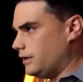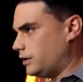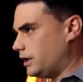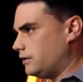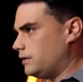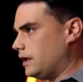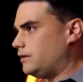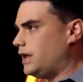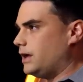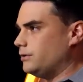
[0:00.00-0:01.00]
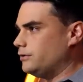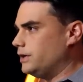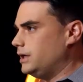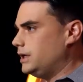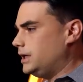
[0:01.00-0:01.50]
And they look at, at
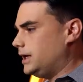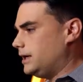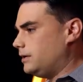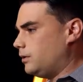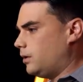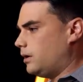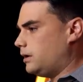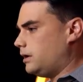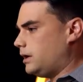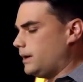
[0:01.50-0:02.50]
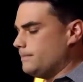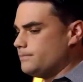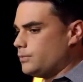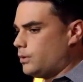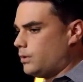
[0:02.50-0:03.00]
towns, uh, or
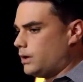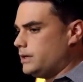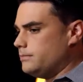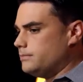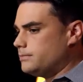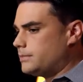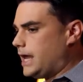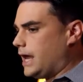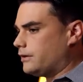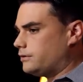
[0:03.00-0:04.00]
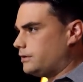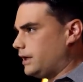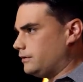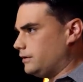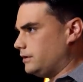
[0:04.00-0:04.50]
um, Orrin Cass
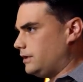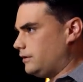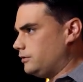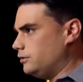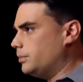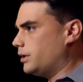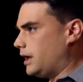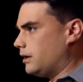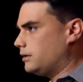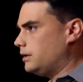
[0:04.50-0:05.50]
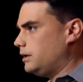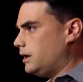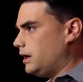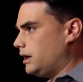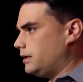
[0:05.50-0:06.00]
has a, has a new book out
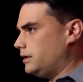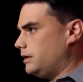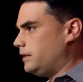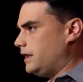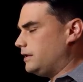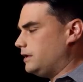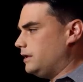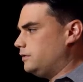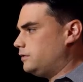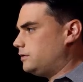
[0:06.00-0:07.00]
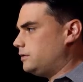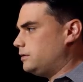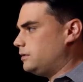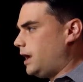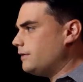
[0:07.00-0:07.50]
uh, that is
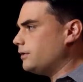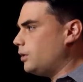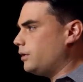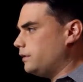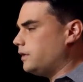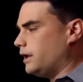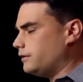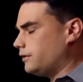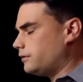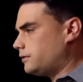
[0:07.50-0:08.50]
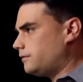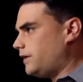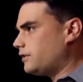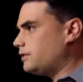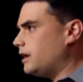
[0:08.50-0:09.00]
kind of along these lines, and I was
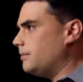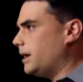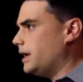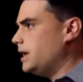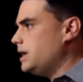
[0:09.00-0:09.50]
fascinated by it.